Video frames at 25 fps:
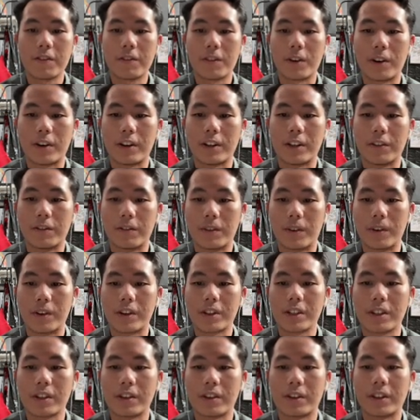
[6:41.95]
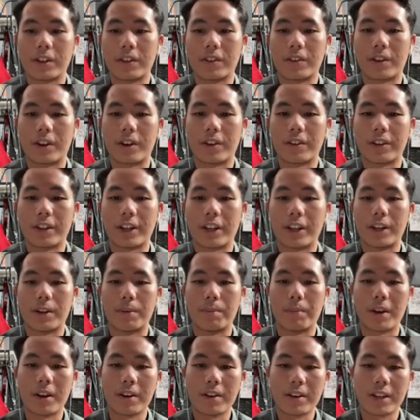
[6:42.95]
for a divorce on the ground that the
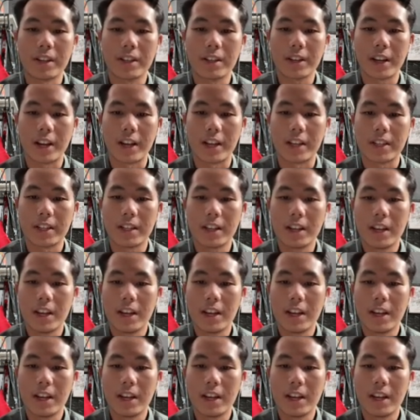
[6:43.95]
marriage has